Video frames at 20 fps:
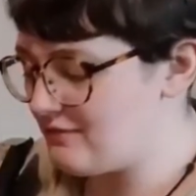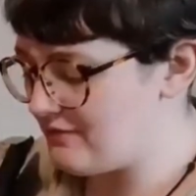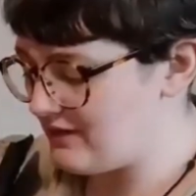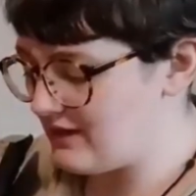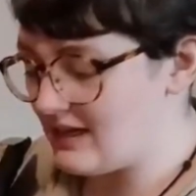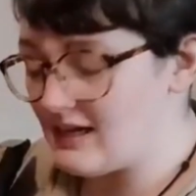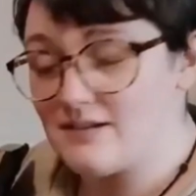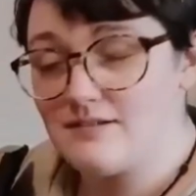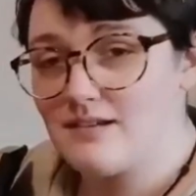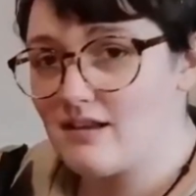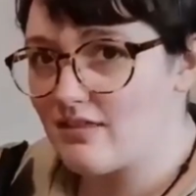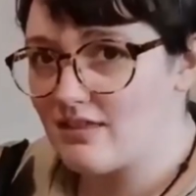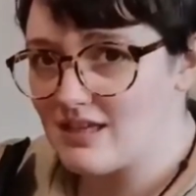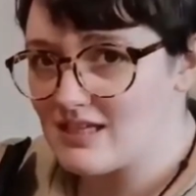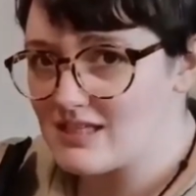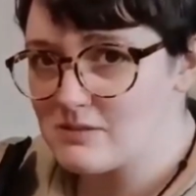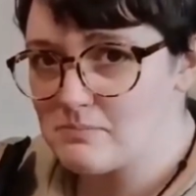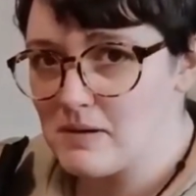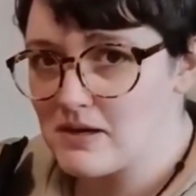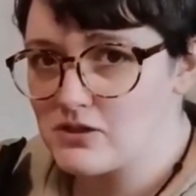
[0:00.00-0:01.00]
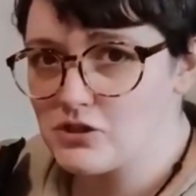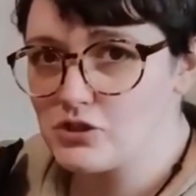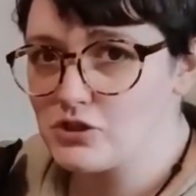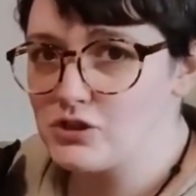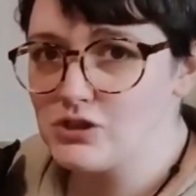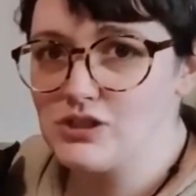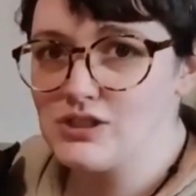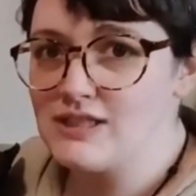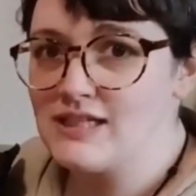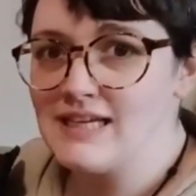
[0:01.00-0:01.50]
Nothing special,
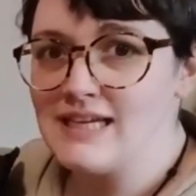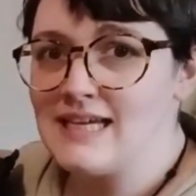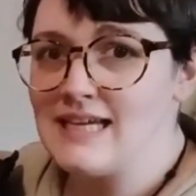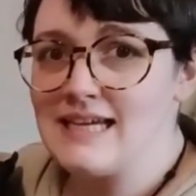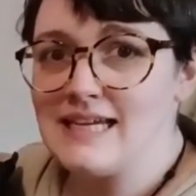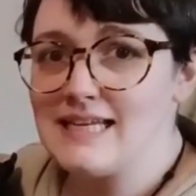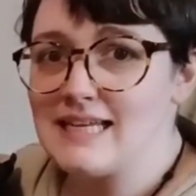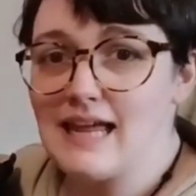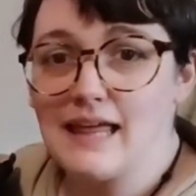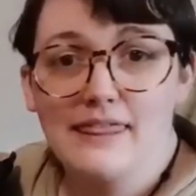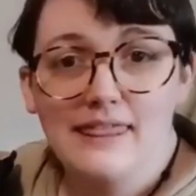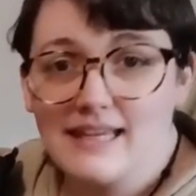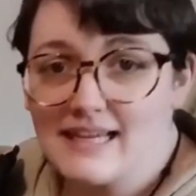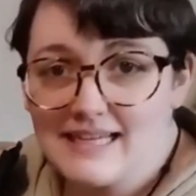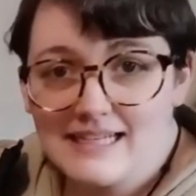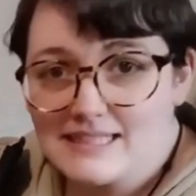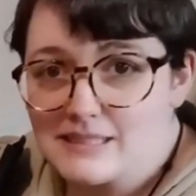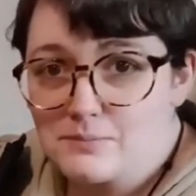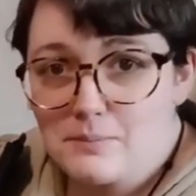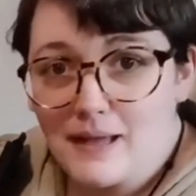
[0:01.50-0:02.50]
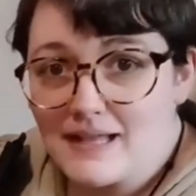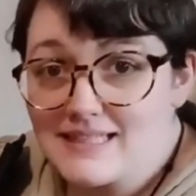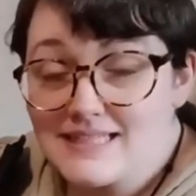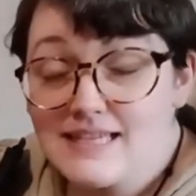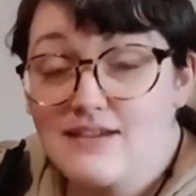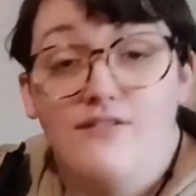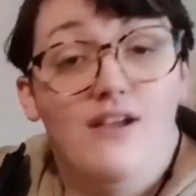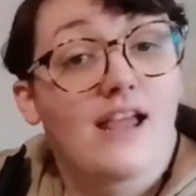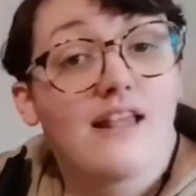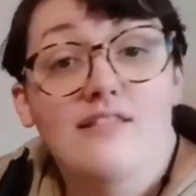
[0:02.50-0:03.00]
nothing expensive,
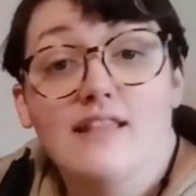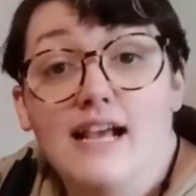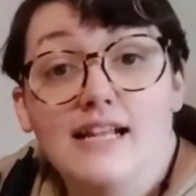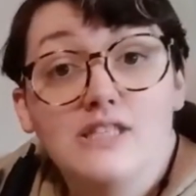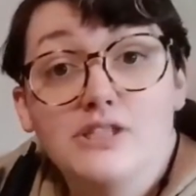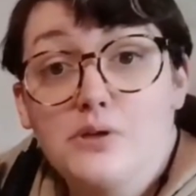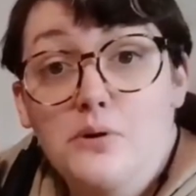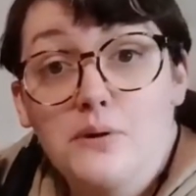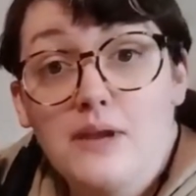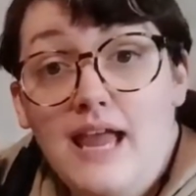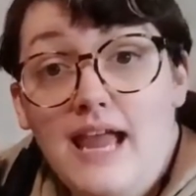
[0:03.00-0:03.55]
and that's okay.